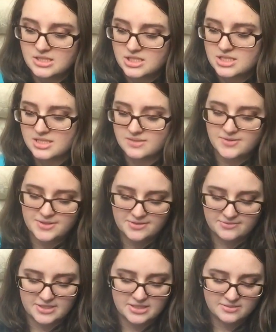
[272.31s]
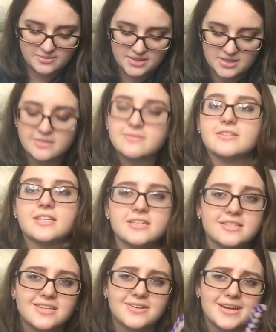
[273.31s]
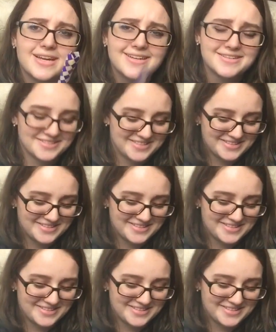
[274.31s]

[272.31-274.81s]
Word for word: she sends very random stuff, like, okay.